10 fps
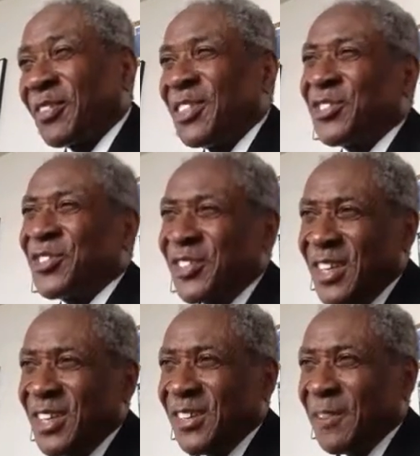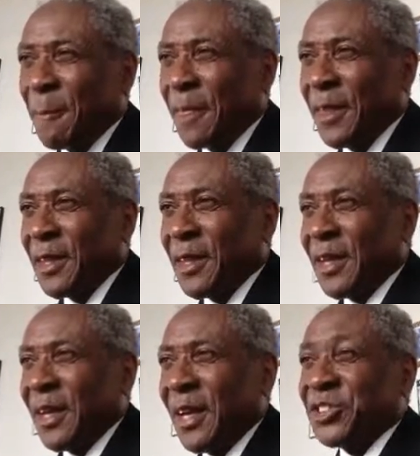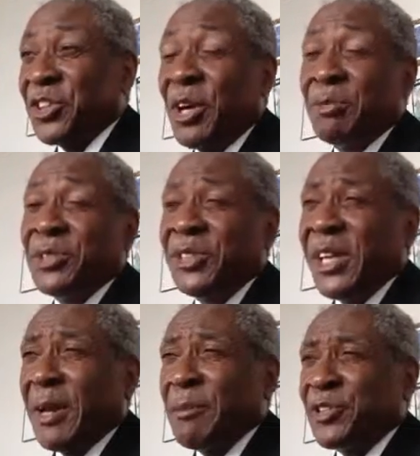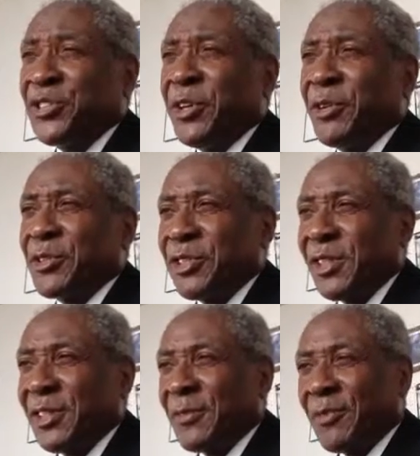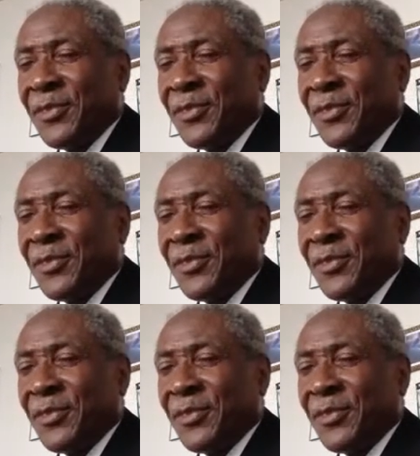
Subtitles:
this thing has come to damage seriously